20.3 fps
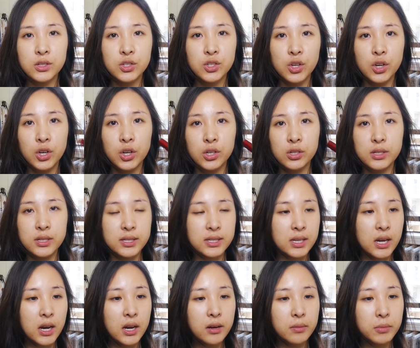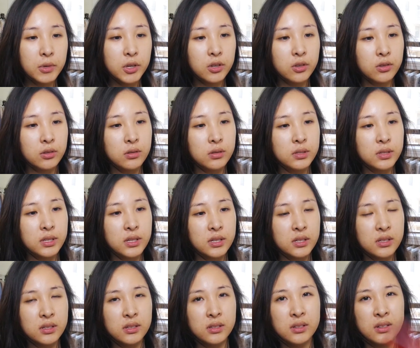So to start, I'm going to use
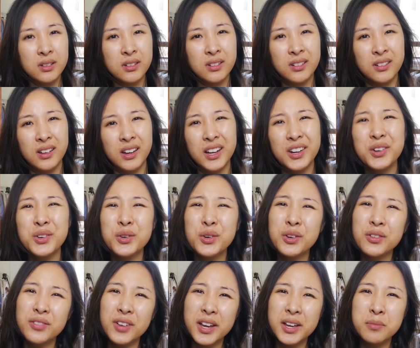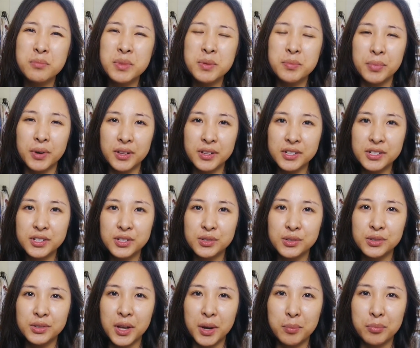this. I don't know if I can be bothered to
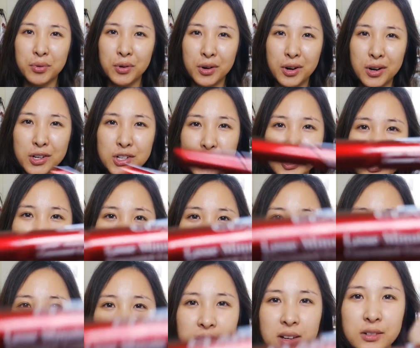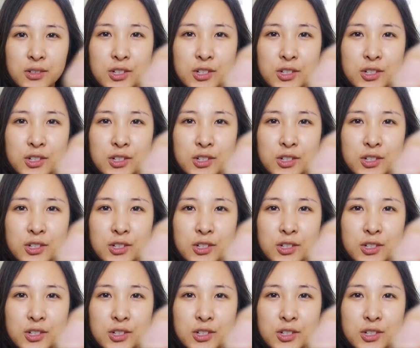do like product shots, but